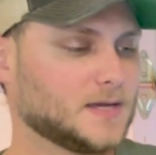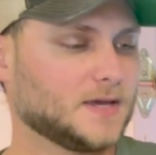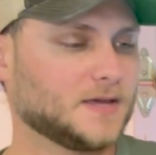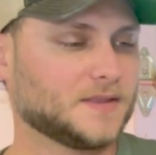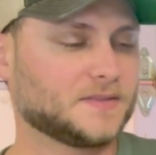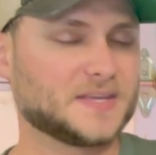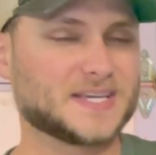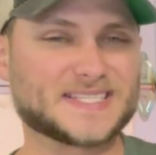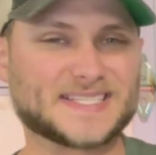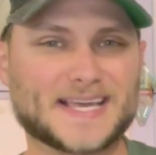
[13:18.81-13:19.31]

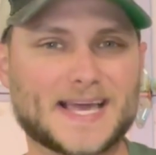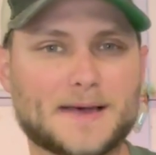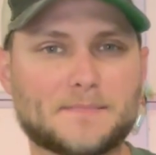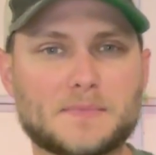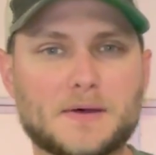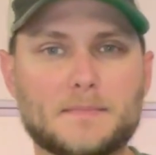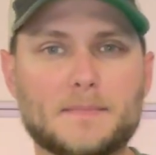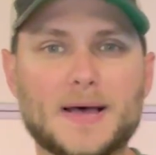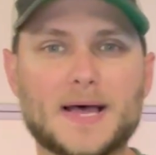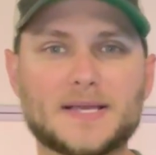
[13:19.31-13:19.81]
This
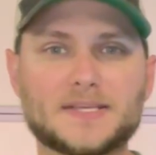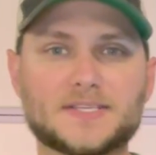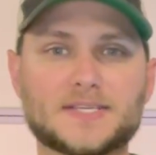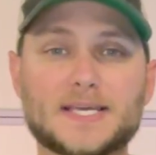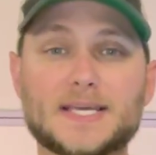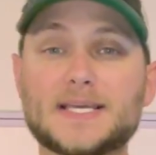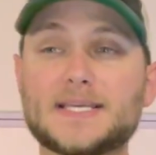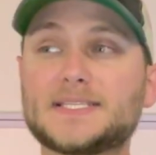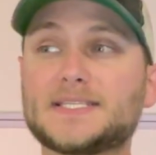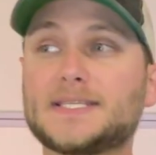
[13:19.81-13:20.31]

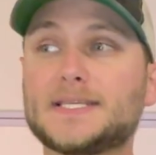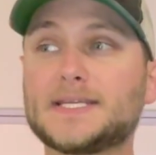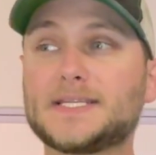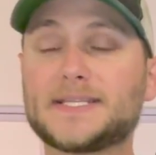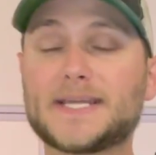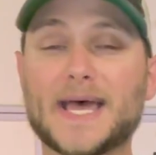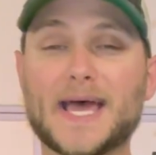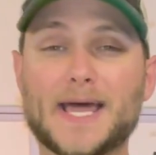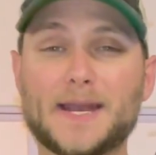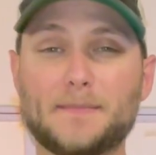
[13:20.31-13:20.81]
MMS is the
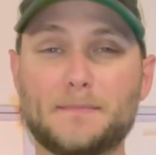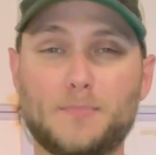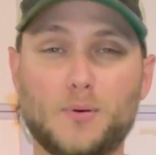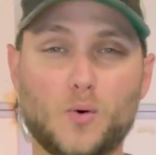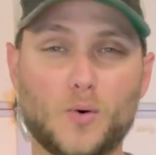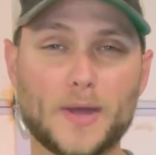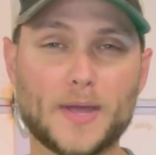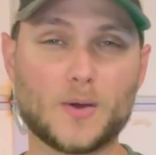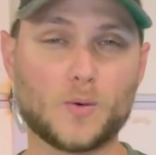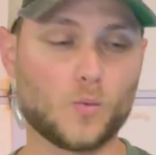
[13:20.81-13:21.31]

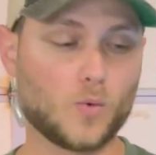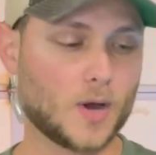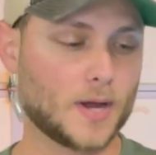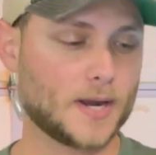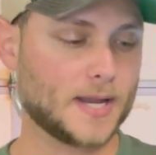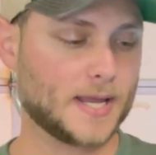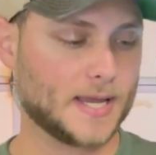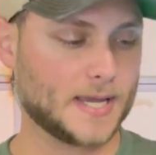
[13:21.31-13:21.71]
10.1